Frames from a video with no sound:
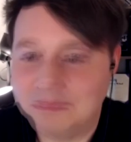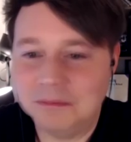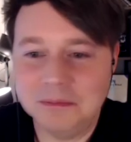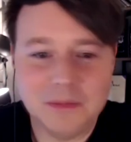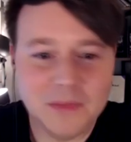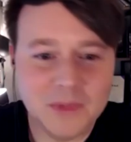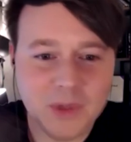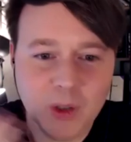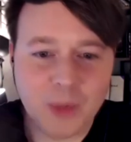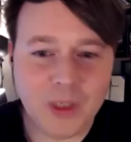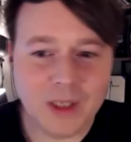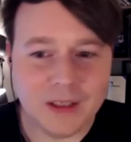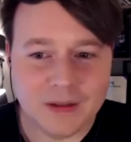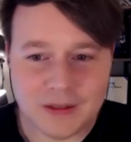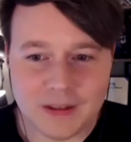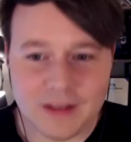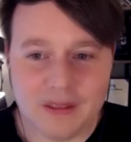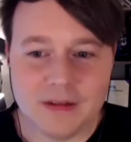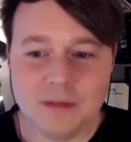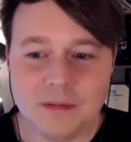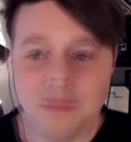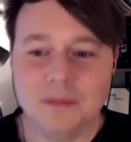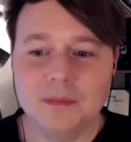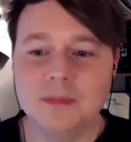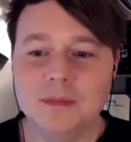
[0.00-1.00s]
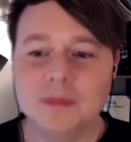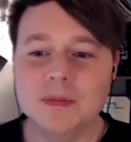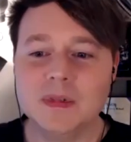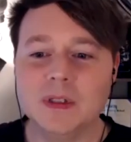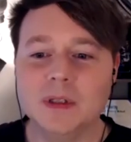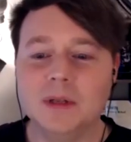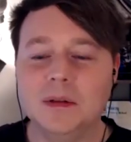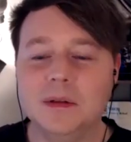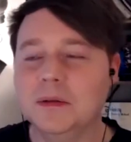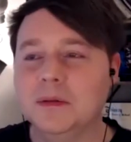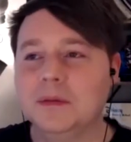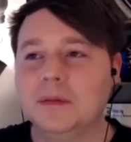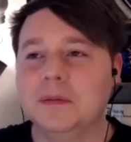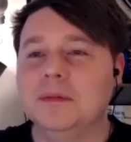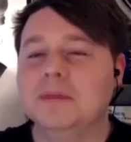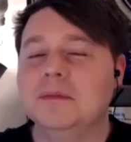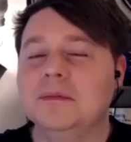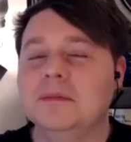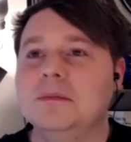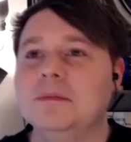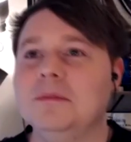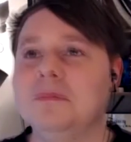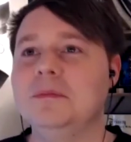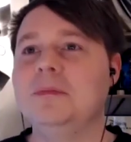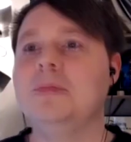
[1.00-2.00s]
No pantheism. So
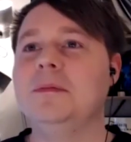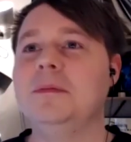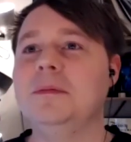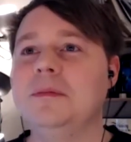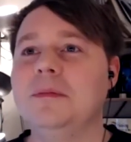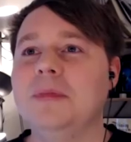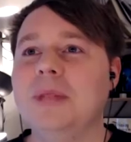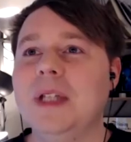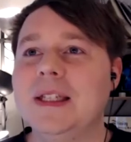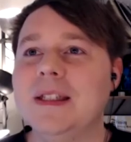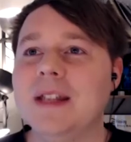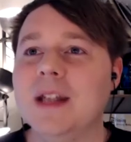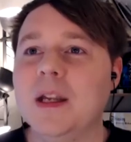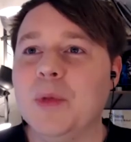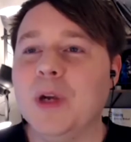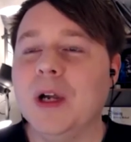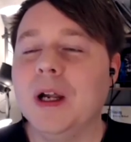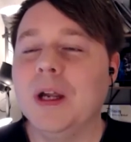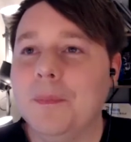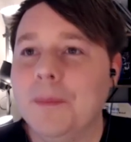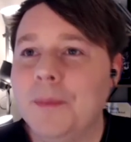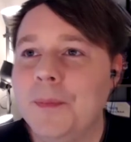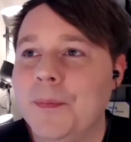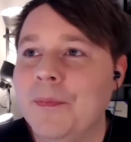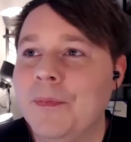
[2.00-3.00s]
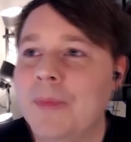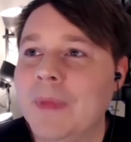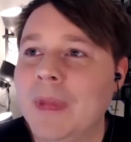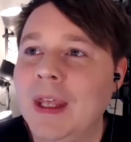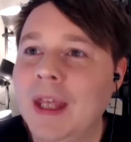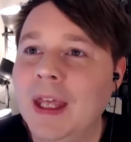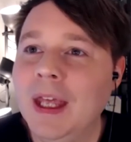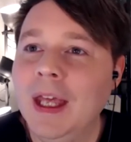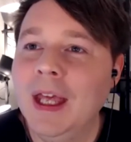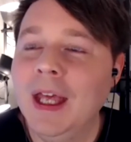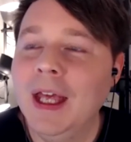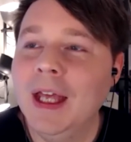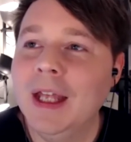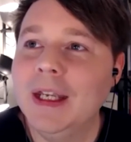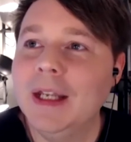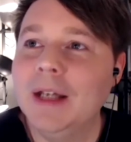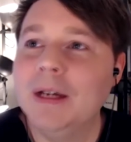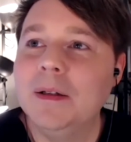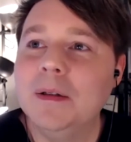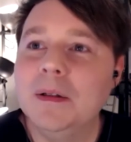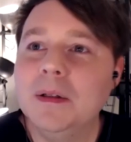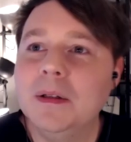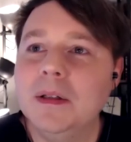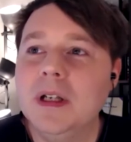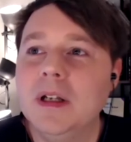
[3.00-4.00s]
that's not a problem.
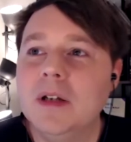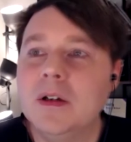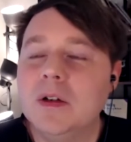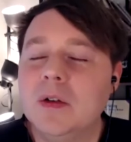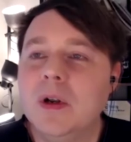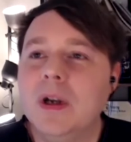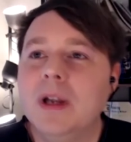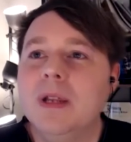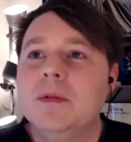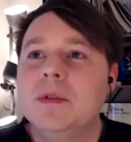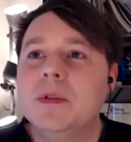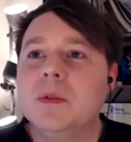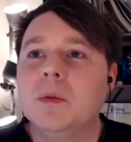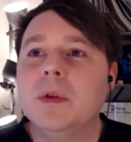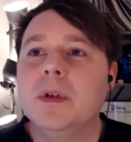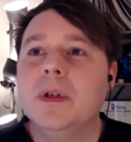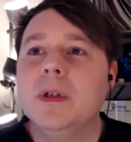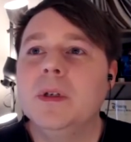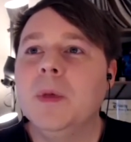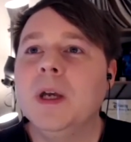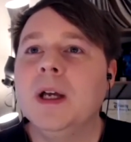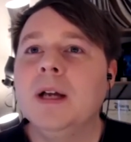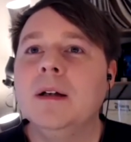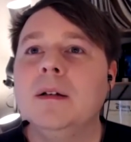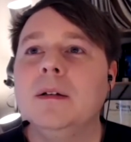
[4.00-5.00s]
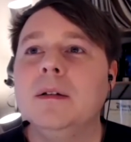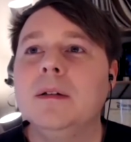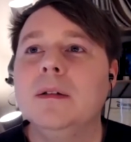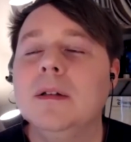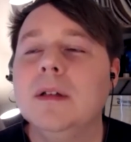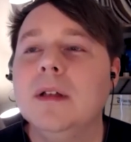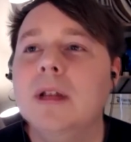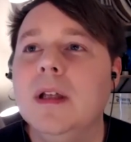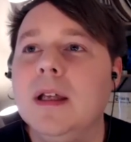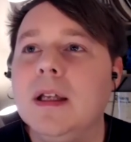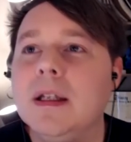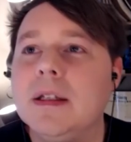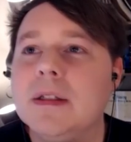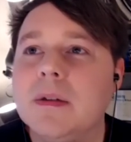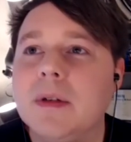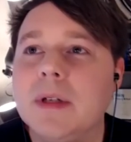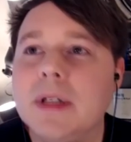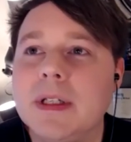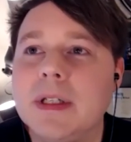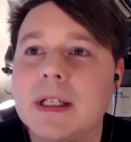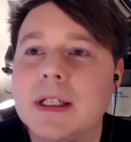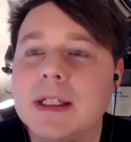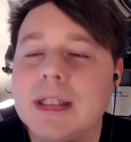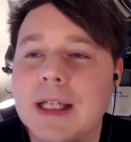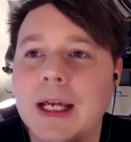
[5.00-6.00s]
Now, now Craig was worried about. Uh, so I
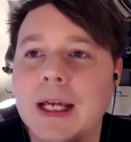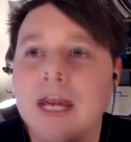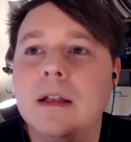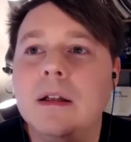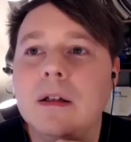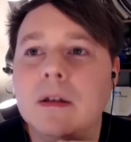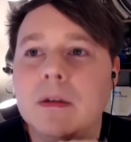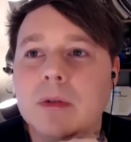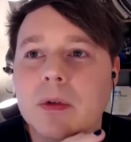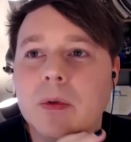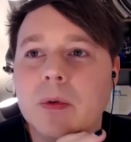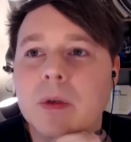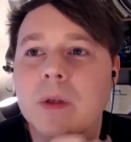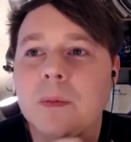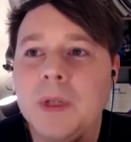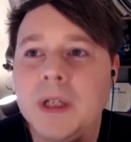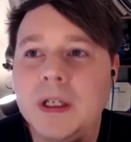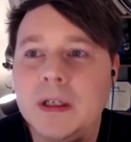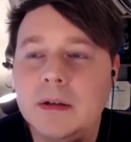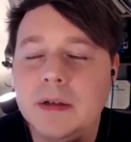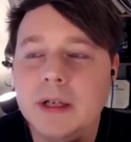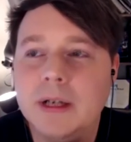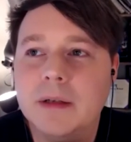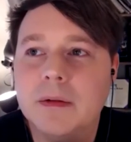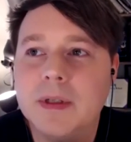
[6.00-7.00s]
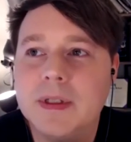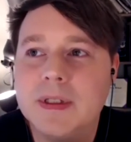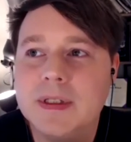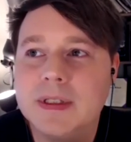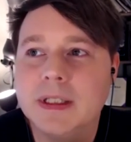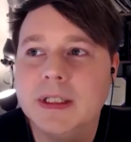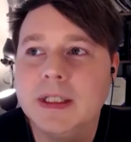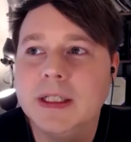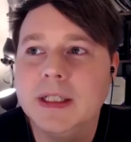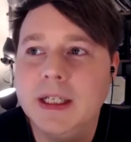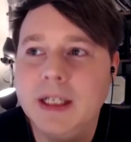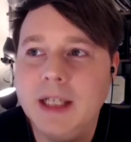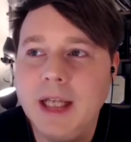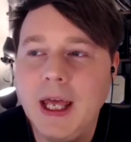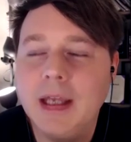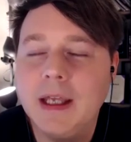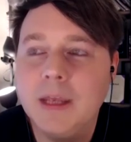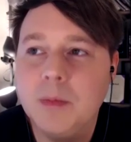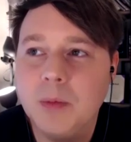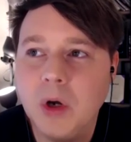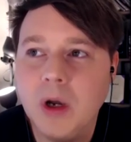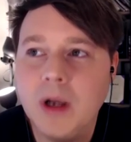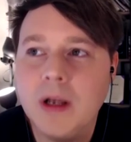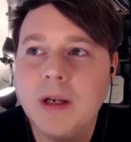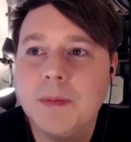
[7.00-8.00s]
did a dialogue with William Lane Craig recently, and yeah, he
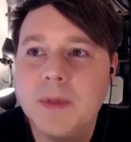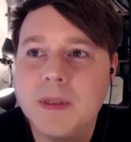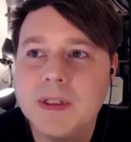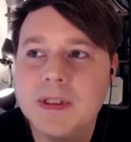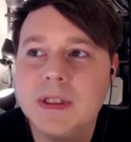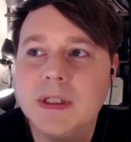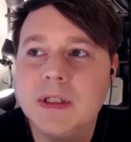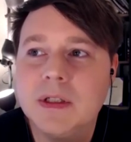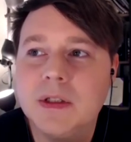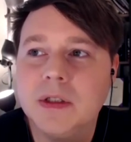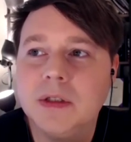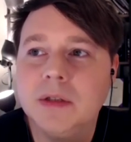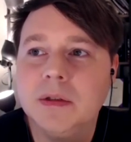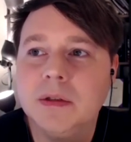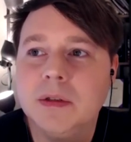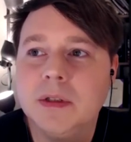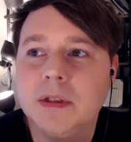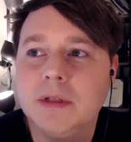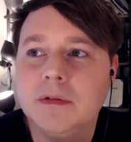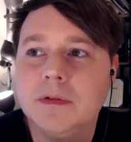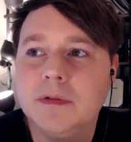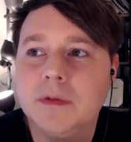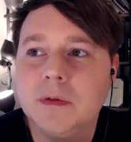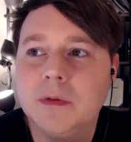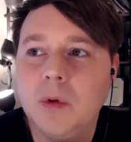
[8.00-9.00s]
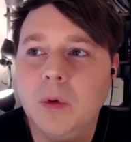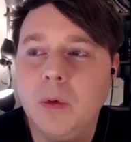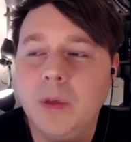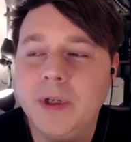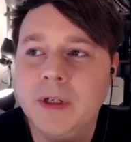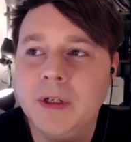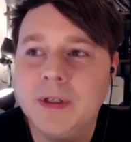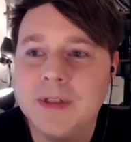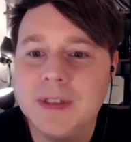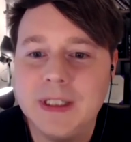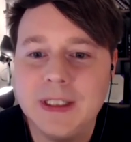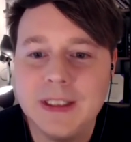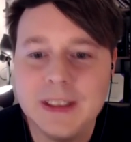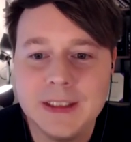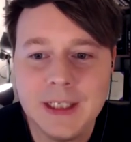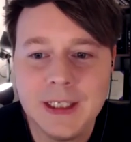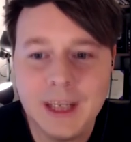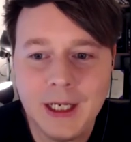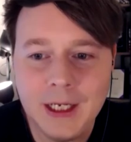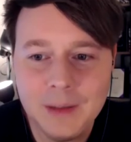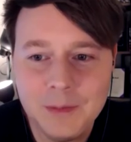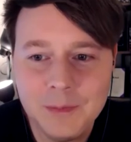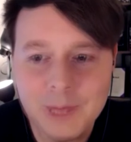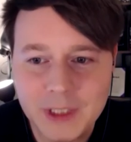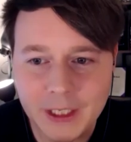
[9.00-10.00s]
brought up this issue of well, we don't say
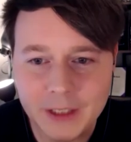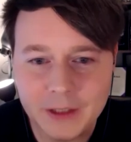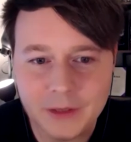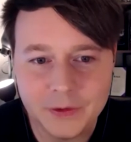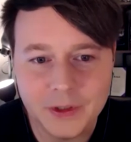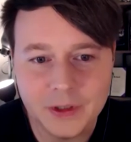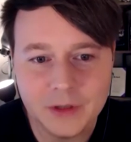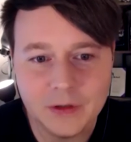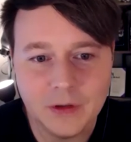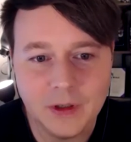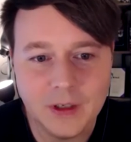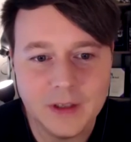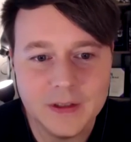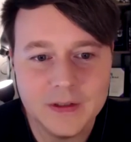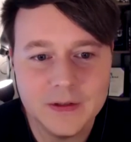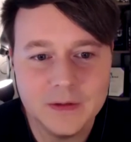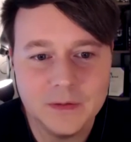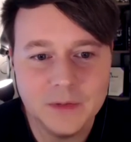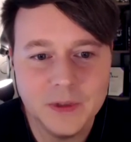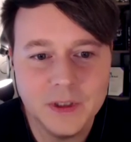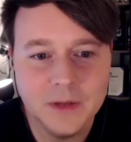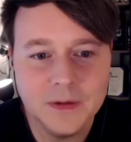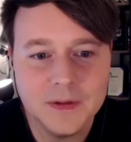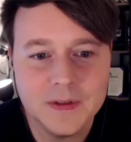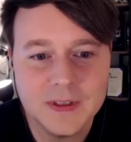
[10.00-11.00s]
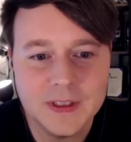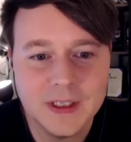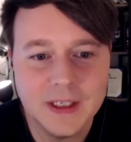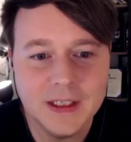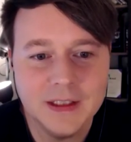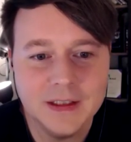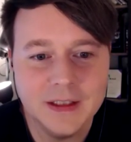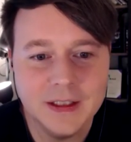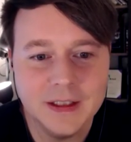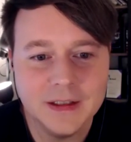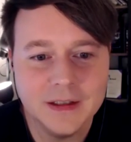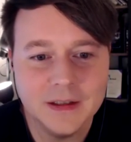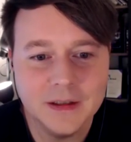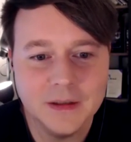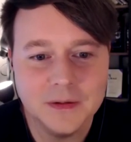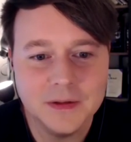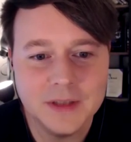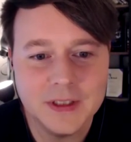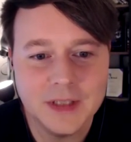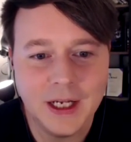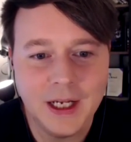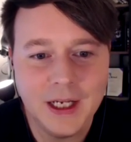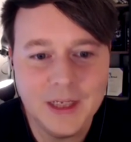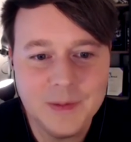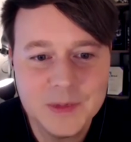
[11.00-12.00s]
time died on the cross. We don't say like you know
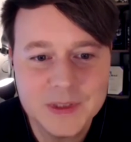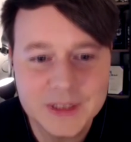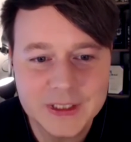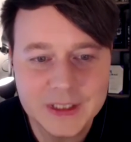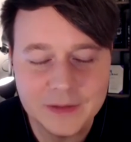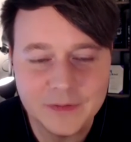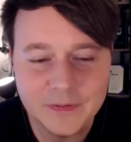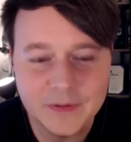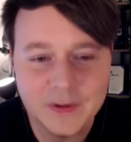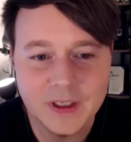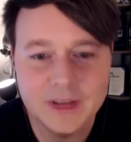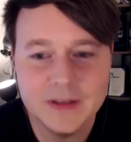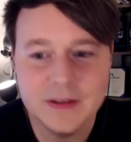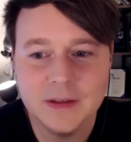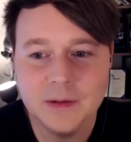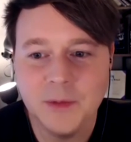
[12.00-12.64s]
time saved us.